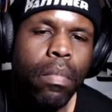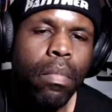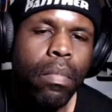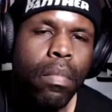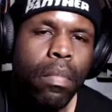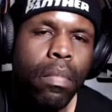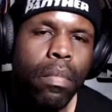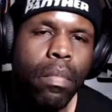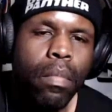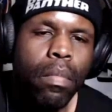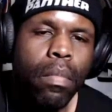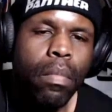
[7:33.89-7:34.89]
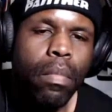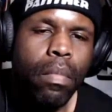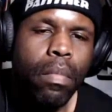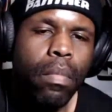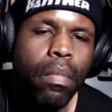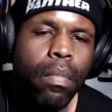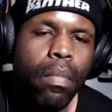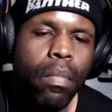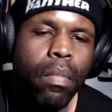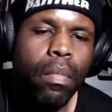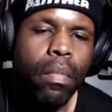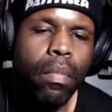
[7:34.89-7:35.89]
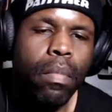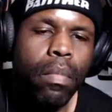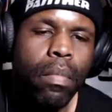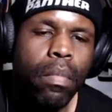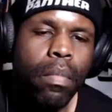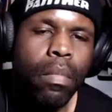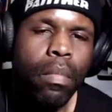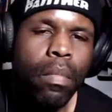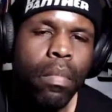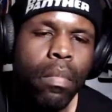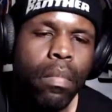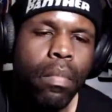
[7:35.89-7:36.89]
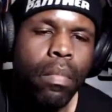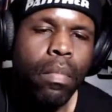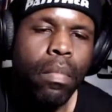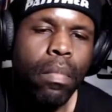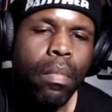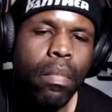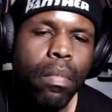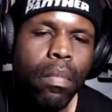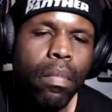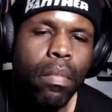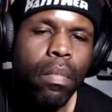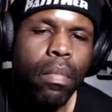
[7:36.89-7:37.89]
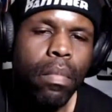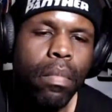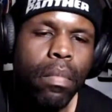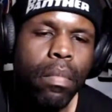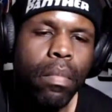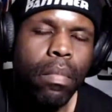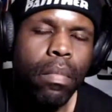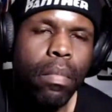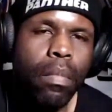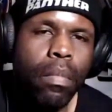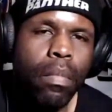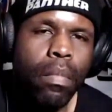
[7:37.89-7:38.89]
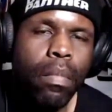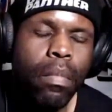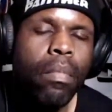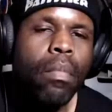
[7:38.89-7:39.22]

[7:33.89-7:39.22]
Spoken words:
(silent)